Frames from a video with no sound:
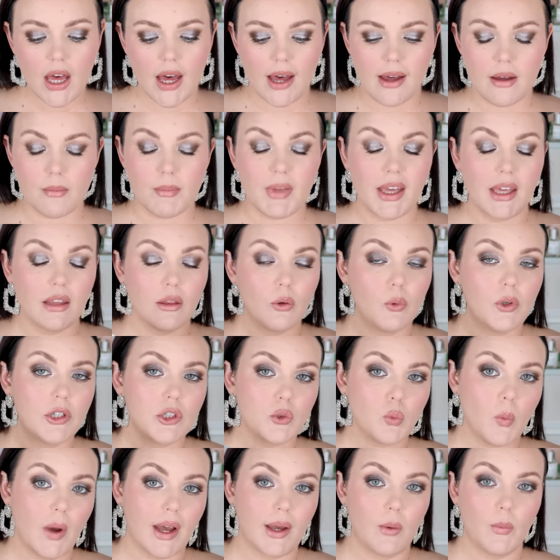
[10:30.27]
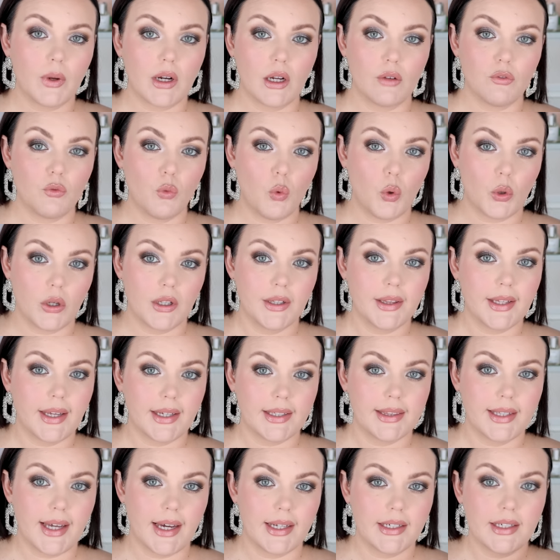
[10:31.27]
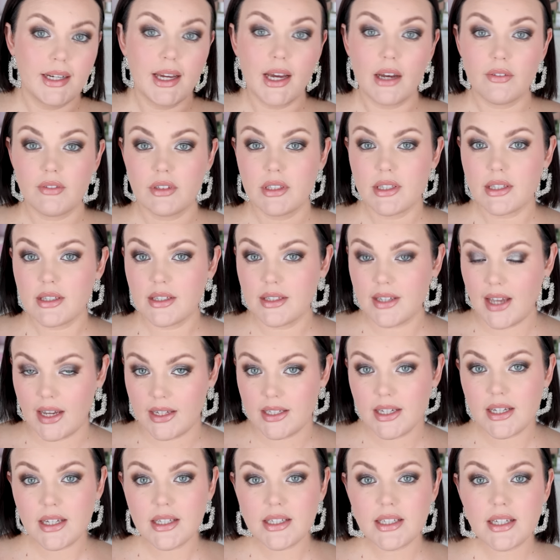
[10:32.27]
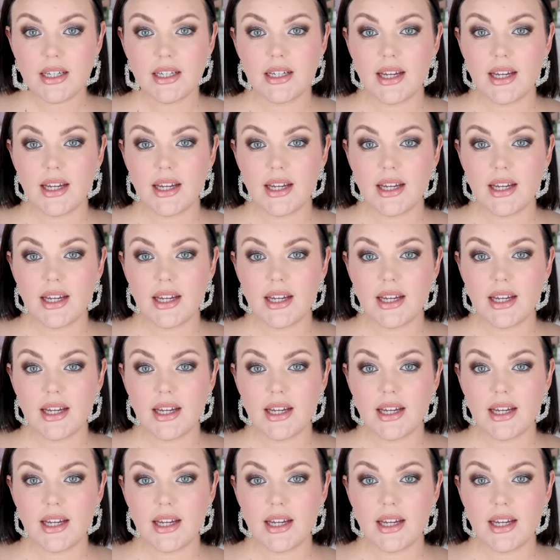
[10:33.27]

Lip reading: Either which way, when I've worn it like that and haven't set it,